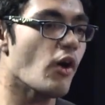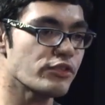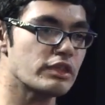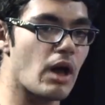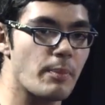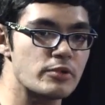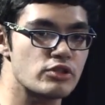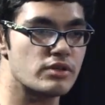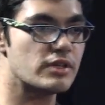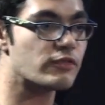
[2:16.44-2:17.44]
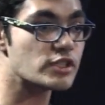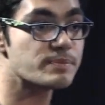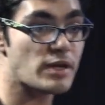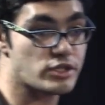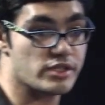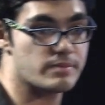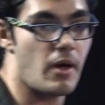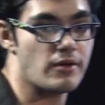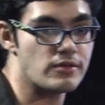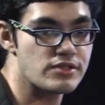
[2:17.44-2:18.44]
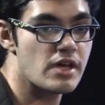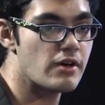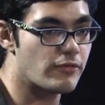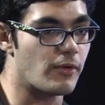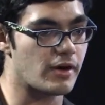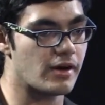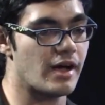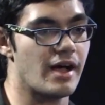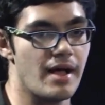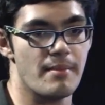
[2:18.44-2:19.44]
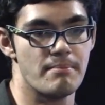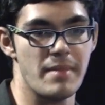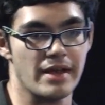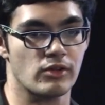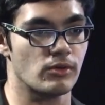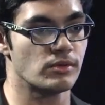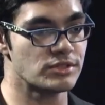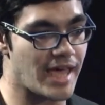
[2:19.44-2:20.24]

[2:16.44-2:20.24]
also the opportunity for specialist models for medical